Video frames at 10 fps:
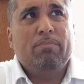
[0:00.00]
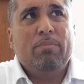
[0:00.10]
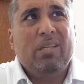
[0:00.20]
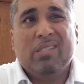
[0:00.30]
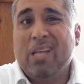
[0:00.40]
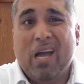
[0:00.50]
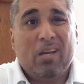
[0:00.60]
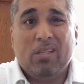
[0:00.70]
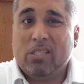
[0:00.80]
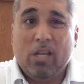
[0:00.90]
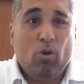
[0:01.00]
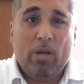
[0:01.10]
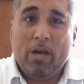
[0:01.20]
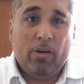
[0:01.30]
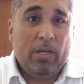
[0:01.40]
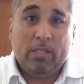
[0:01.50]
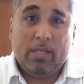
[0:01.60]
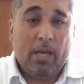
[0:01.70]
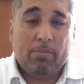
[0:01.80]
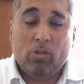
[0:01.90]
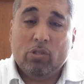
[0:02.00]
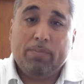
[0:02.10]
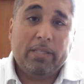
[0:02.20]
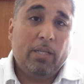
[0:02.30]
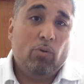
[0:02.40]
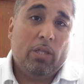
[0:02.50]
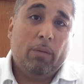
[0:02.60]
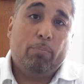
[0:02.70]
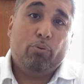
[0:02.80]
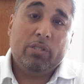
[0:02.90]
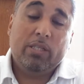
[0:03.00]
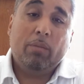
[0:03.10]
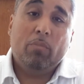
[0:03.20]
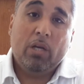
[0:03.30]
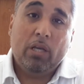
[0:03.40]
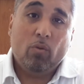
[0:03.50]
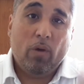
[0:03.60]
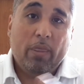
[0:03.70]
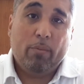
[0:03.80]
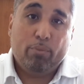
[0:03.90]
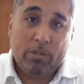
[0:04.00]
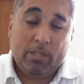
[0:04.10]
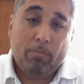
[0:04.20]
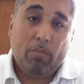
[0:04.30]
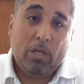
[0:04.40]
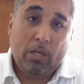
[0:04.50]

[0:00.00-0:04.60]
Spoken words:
is not going to slow down anytime soon, especially with them printing money the way they're printing money